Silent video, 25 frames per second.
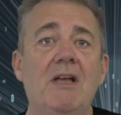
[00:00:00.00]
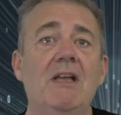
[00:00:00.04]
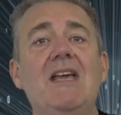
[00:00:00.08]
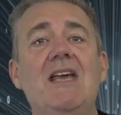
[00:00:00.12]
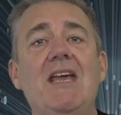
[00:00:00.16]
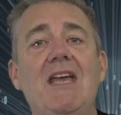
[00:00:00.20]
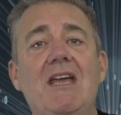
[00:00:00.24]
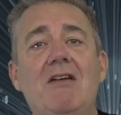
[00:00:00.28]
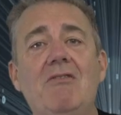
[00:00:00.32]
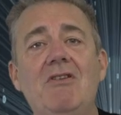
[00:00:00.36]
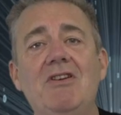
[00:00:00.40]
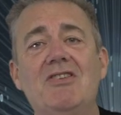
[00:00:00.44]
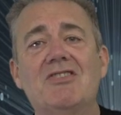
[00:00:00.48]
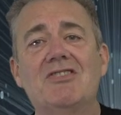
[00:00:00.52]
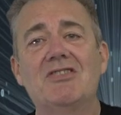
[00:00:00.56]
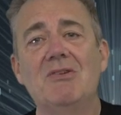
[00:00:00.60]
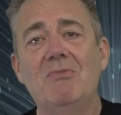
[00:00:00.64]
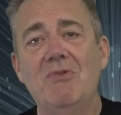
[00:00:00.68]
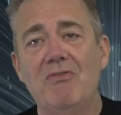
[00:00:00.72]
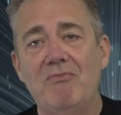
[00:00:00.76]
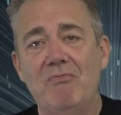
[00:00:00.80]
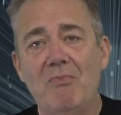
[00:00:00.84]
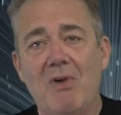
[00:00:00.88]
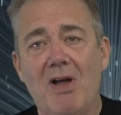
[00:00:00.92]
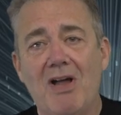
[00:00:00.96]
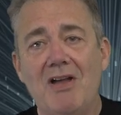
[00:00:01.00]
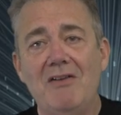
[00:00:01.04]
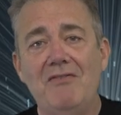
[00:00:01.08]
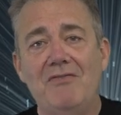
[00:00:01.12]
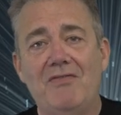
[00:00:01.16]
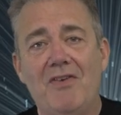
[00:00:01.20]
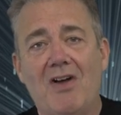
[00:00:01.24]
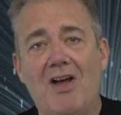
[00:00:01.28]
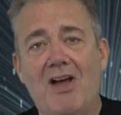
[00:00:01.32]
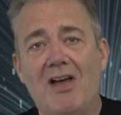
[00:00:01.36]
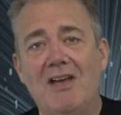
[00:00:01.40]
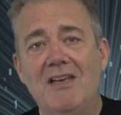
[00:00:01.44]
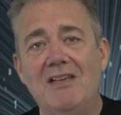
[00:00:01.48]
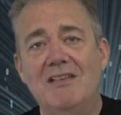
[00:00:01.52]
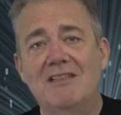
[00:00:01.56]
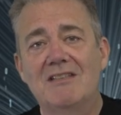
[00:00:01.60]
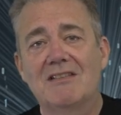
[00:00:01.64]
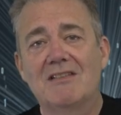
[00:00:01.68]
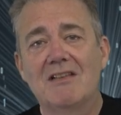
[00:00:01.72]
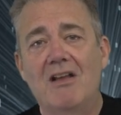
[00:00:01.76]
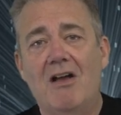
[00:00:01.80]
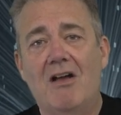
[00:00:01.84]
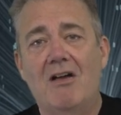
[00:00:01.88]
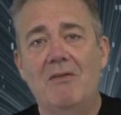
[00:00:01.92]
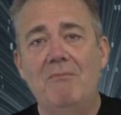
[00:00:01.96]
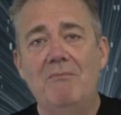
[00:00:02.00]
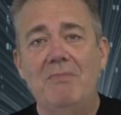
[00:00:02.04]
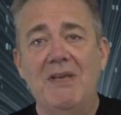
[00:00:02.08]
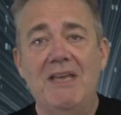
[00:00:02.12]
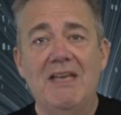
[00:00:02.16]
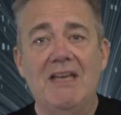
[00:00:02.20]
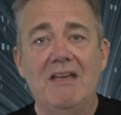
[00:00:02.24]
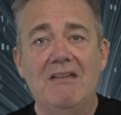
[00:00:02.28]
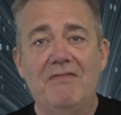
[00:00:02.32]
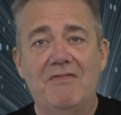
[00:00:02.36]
here is some of my advice on being